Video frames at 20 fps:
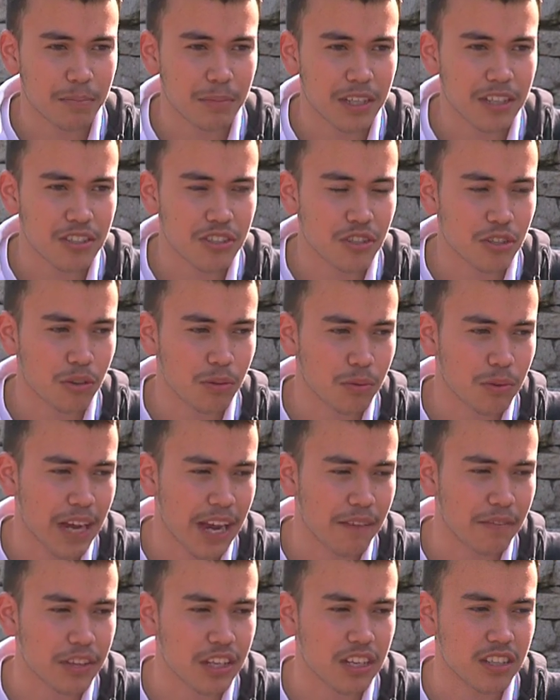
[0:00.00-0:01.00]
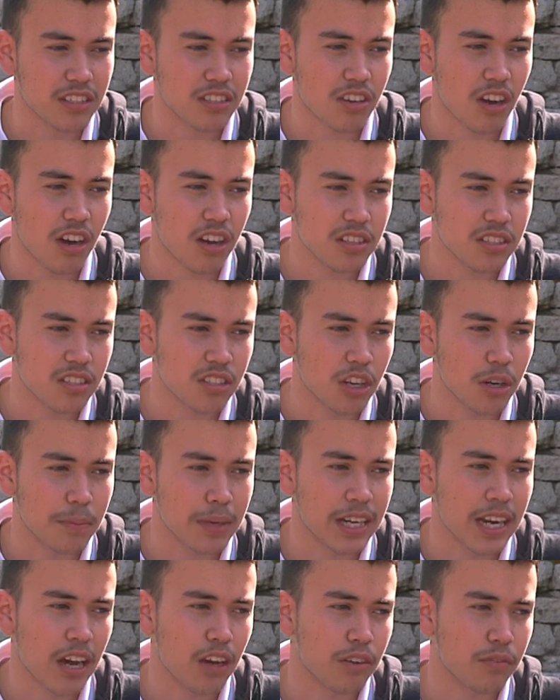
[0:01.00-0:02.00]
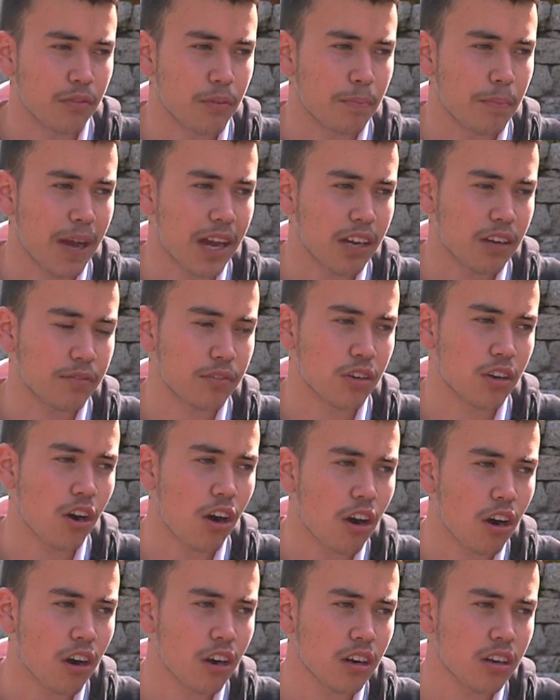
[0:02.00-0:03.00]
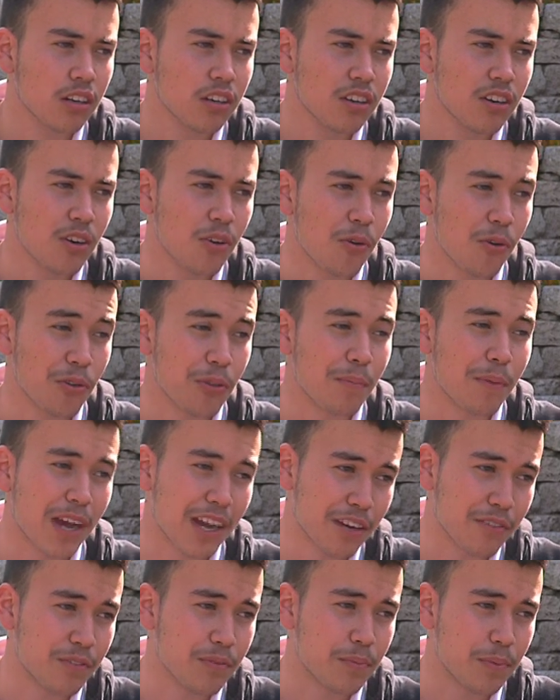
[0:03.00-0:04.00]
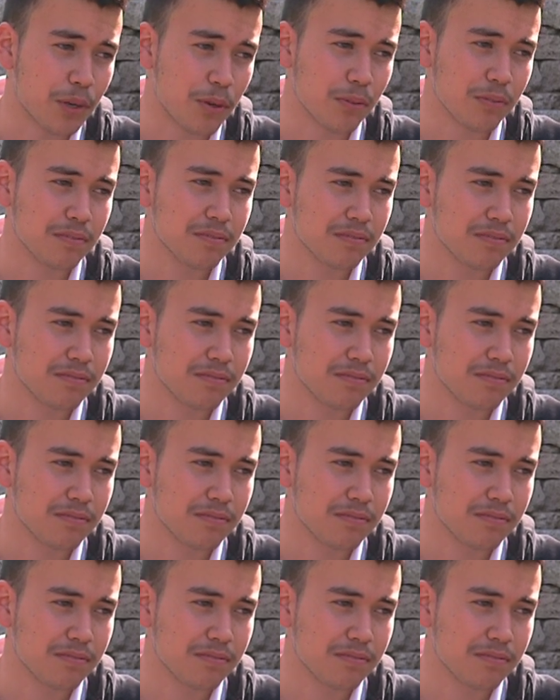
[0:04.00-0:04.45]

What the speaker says: because you don't have the exhaust coming out of the back of a car or the back of a boat.